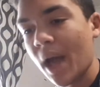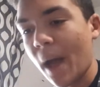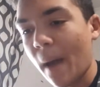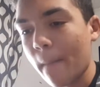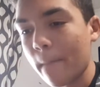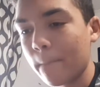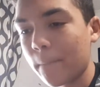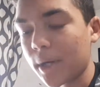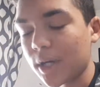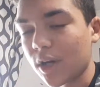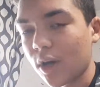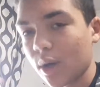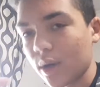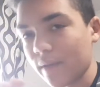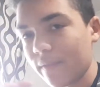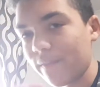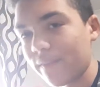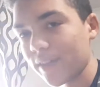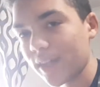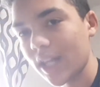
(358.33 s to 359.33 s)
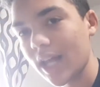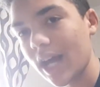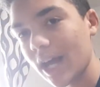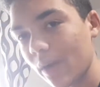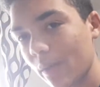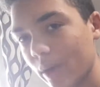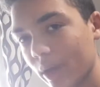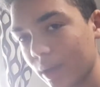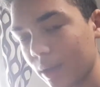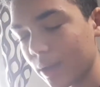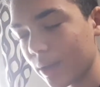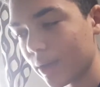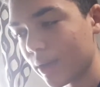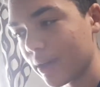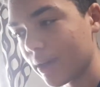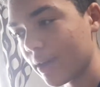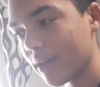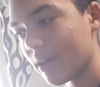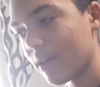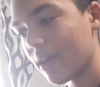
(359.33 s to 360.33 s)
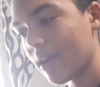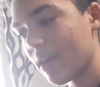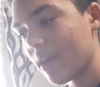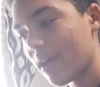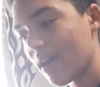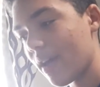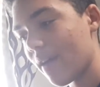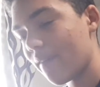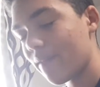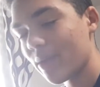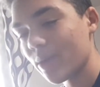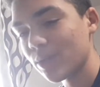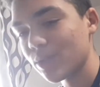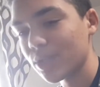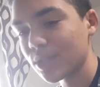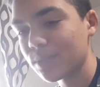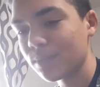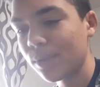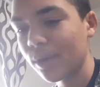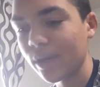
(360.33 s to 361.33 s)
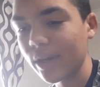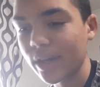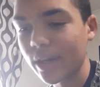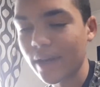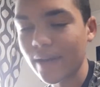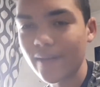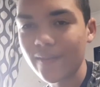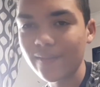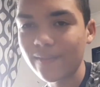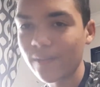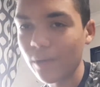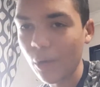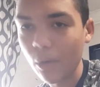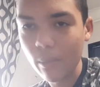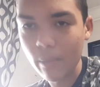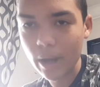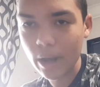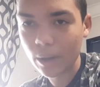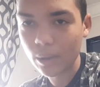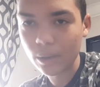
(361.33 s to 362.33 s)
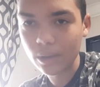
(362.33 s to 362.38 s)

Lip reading: But on a flywheeler, if you're just putting a faux barrel